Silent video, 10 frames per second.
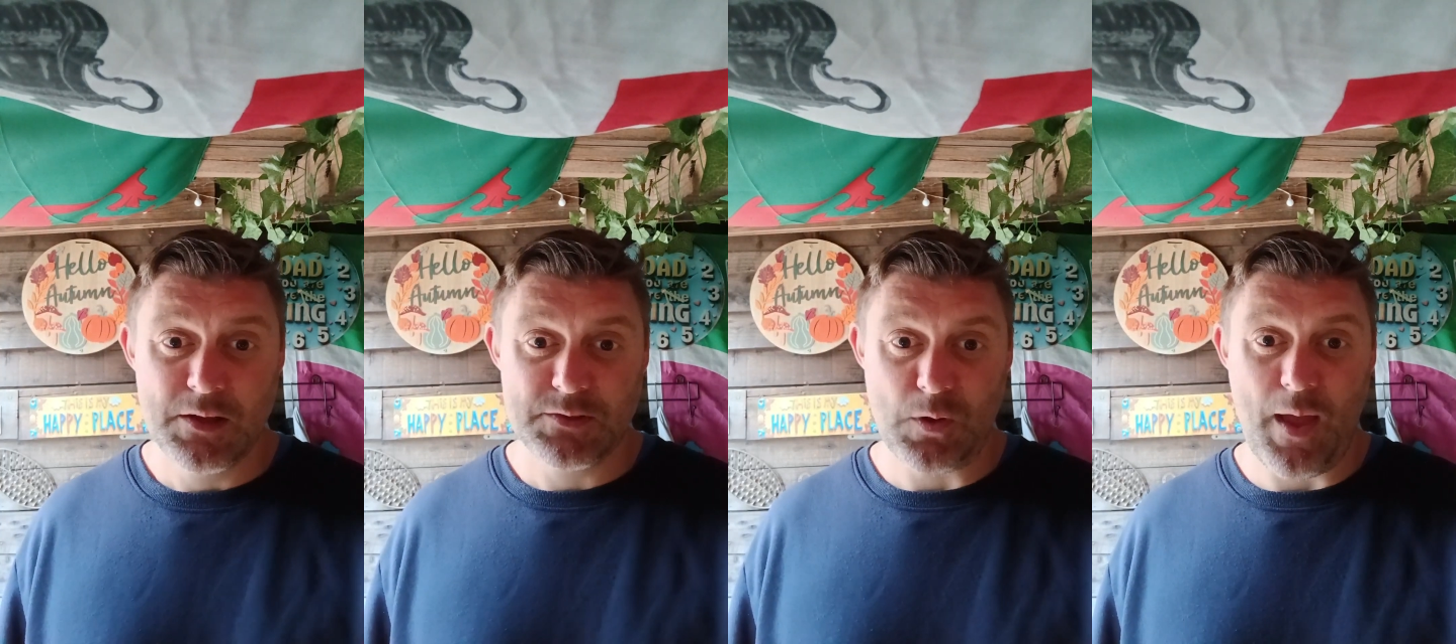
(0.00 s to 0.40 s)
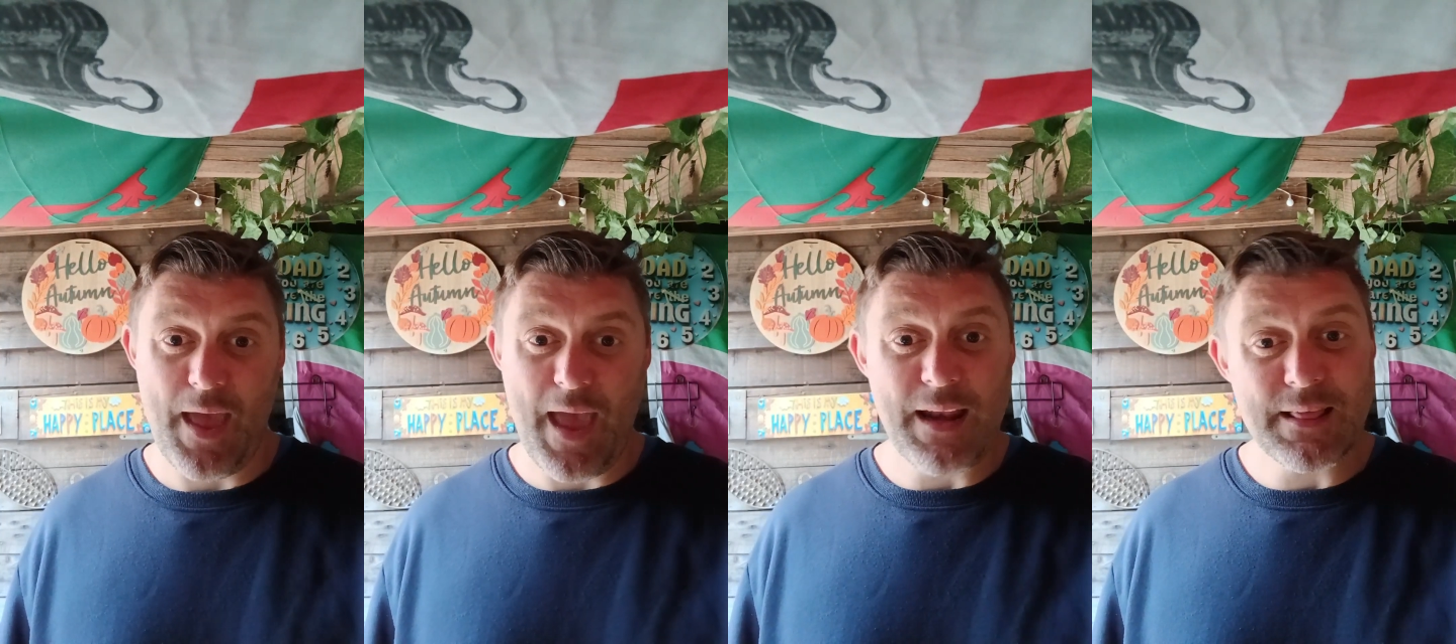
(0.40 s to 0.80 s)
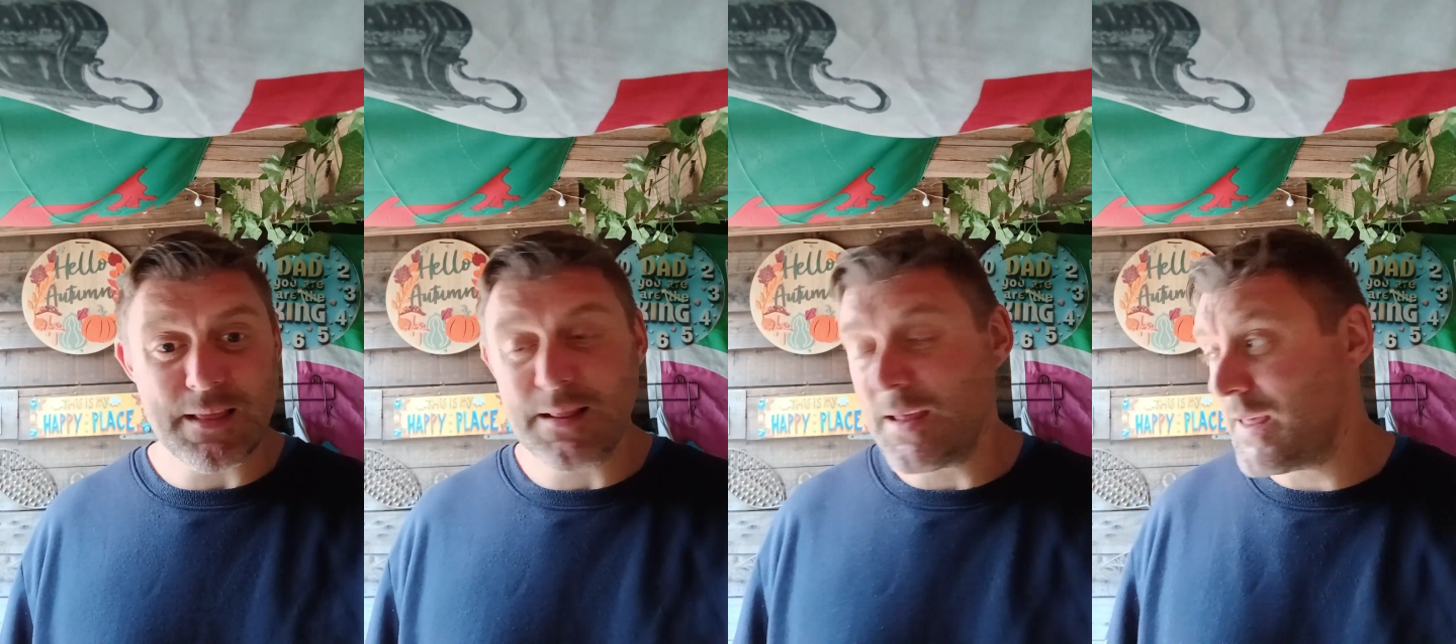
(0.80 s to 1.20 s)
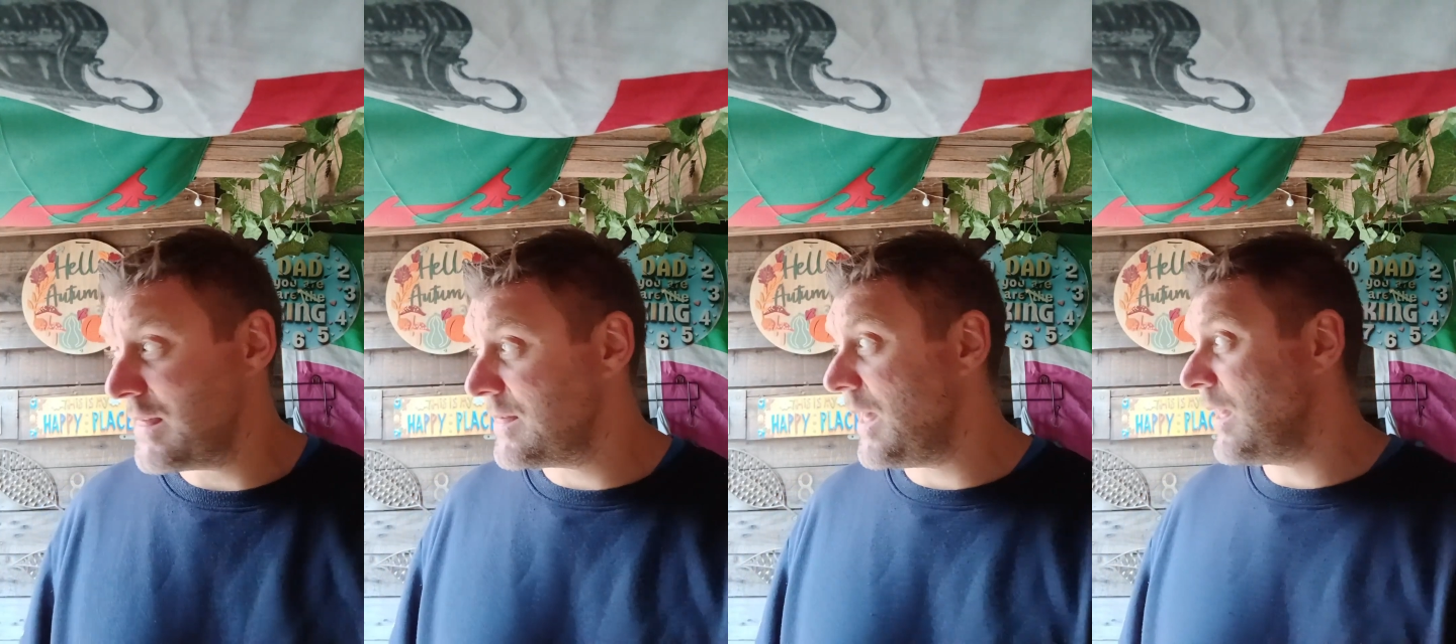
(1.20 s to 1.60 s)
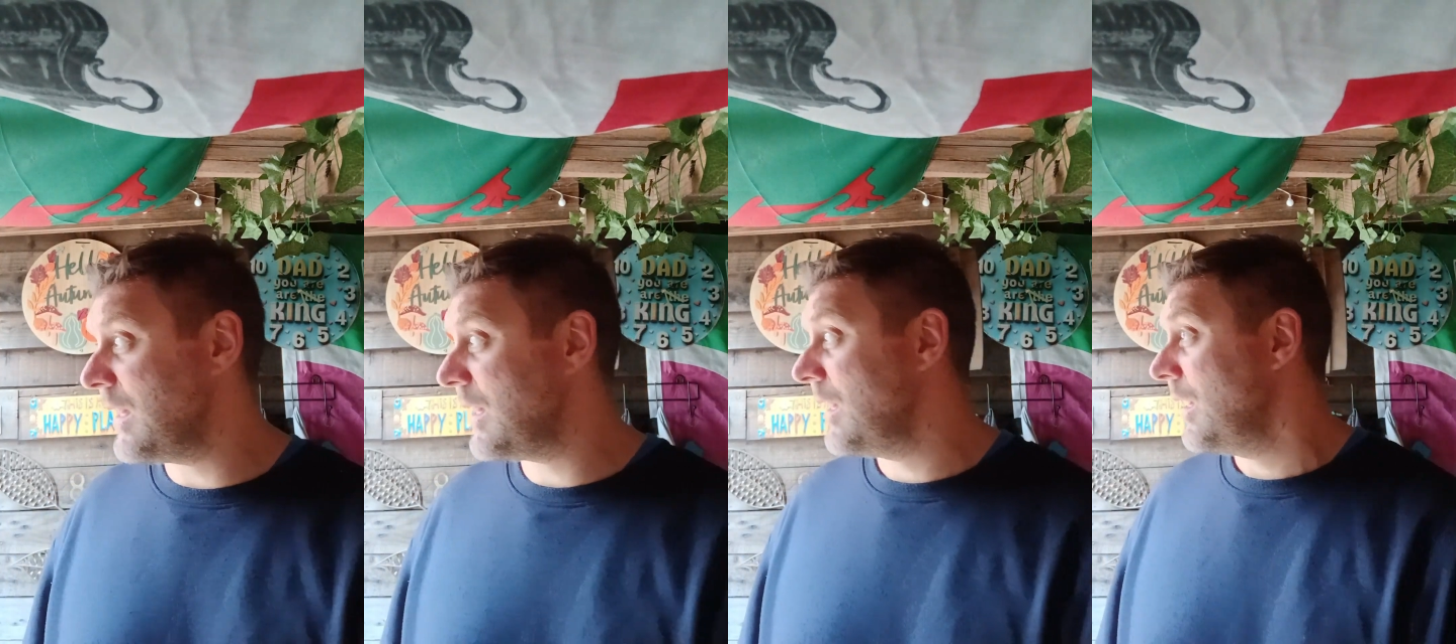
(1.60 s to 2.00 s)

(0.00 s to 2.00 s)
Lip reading: So anything that you think